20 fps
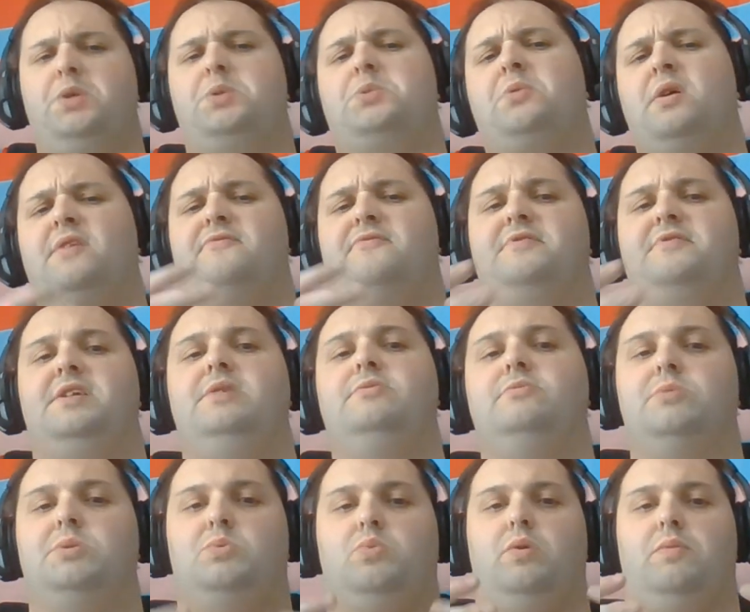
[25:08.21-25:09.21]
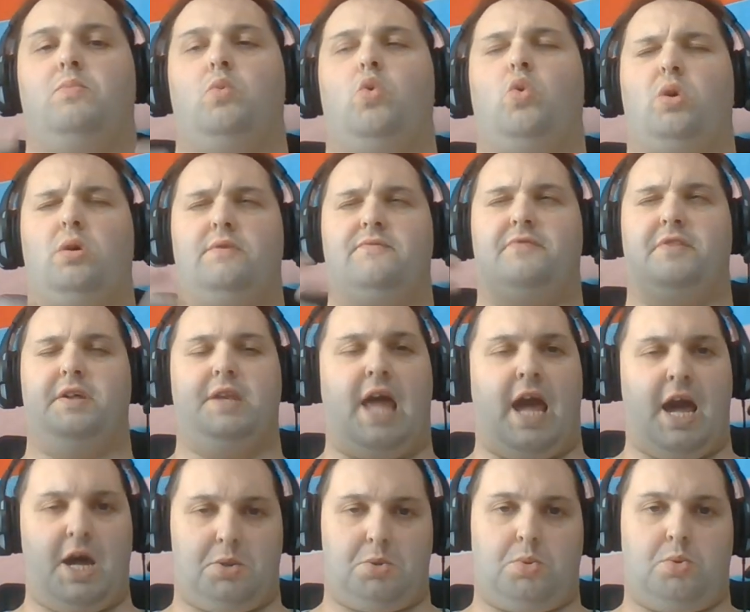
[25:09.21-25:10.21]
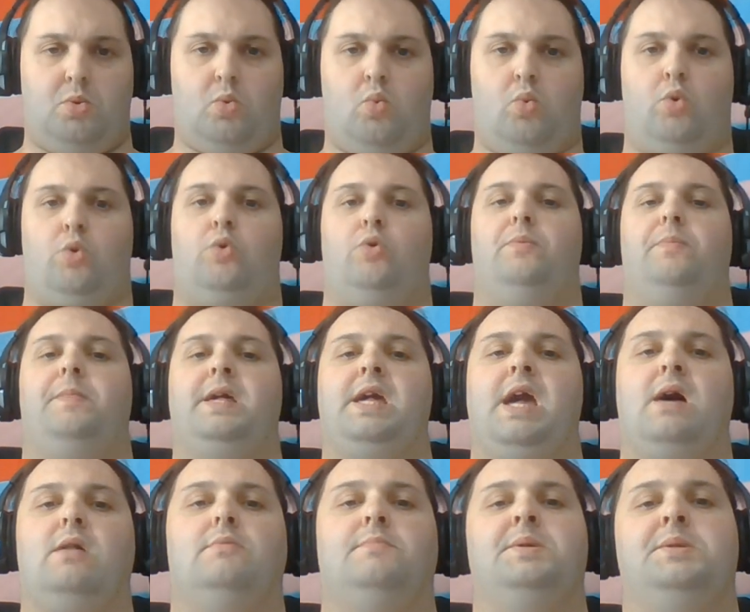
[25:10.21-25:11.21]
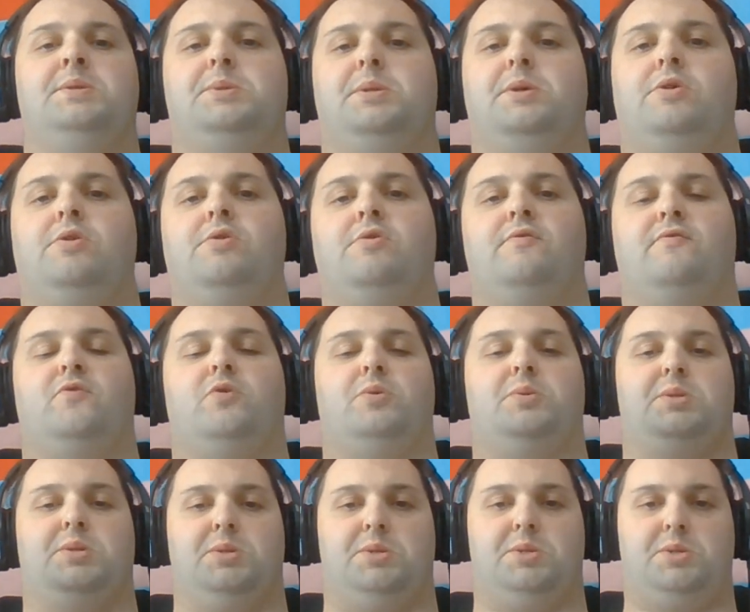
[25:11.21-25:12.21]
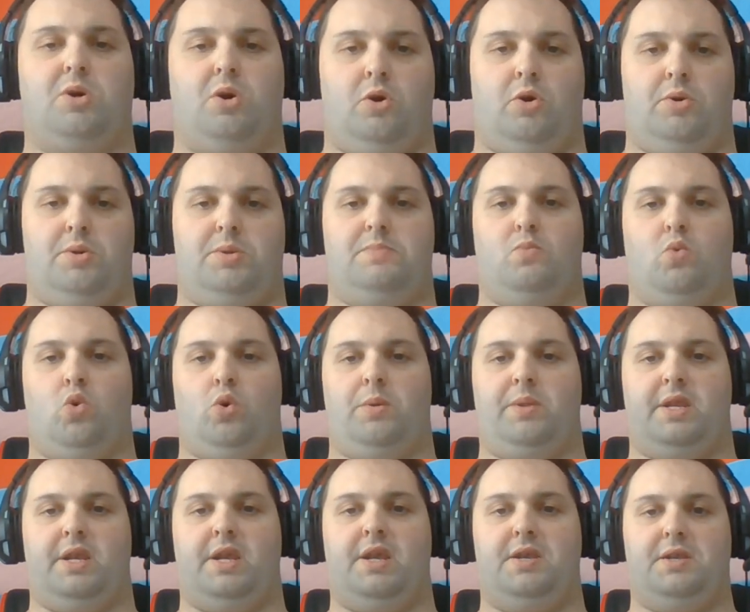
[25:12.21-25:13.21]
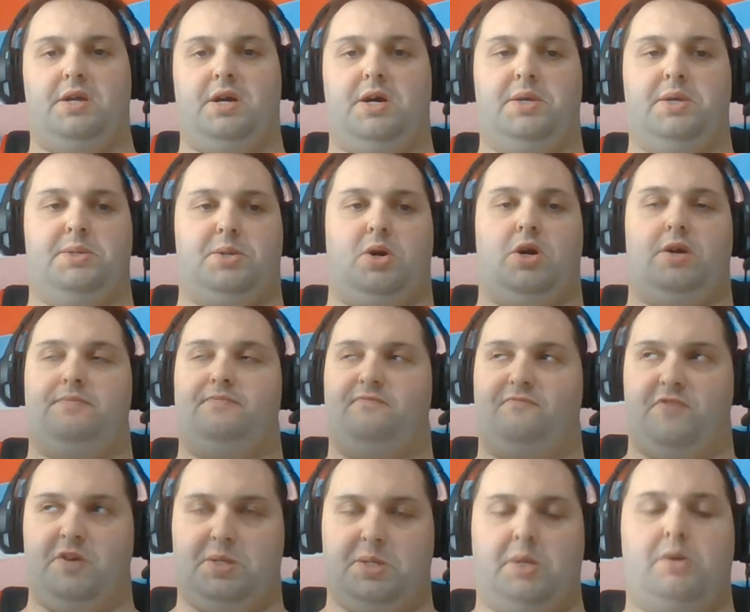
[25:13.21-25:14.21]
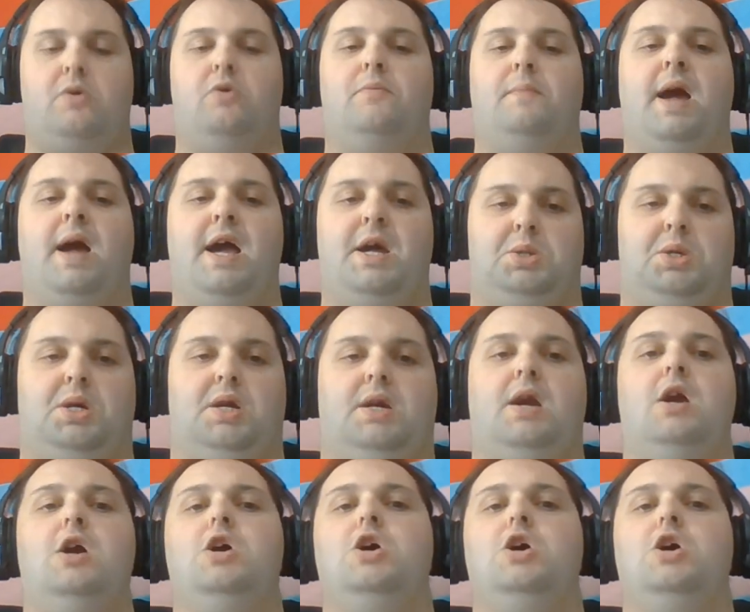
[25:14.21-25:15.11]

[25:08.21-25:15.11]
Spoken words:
Witchcraft deals with more of the natural world, the elements, the universe, and stars, more than it does on physical magic.